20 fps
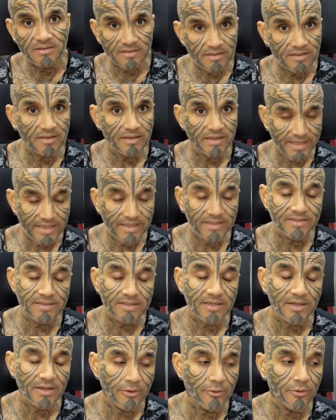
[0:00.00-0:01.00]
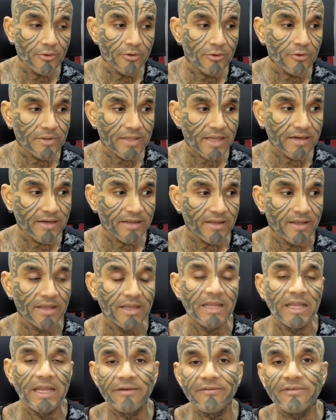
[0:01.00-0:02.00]
uh, kids, you know that
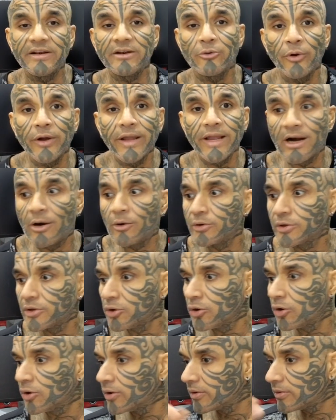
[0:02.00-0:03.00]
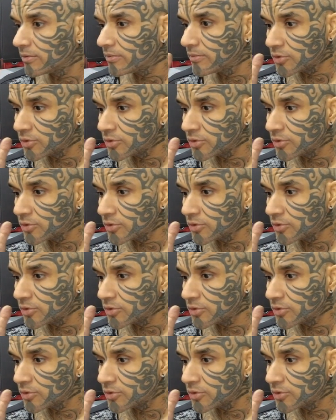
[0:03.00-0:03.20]
even going out, your,